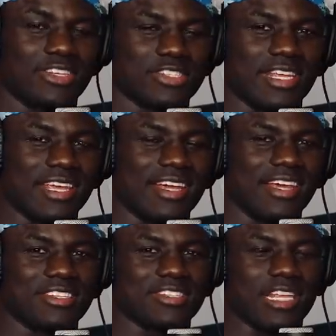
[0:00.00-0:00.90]
Just like
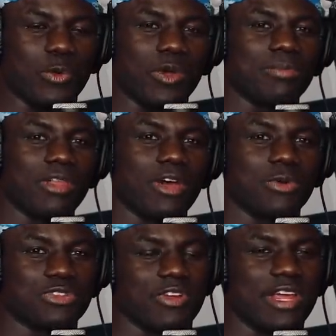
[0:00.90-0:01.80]
uh, just like Wimp Low
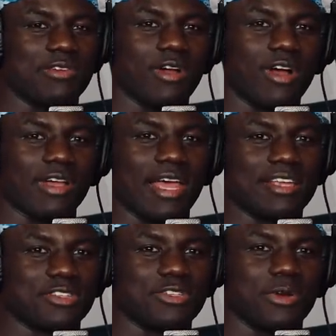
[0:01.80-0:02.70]
was trained wrong
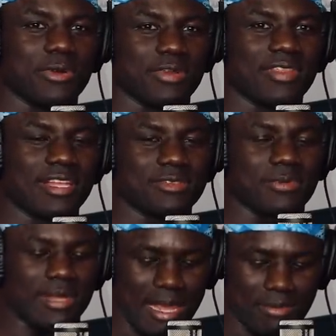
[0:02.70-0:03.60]
as a joke. That's
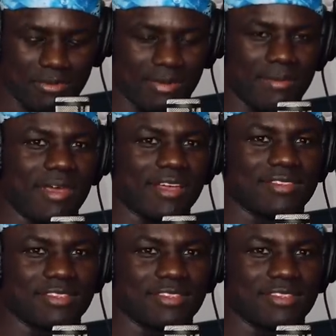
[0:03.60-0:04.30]
what happened with my pecs.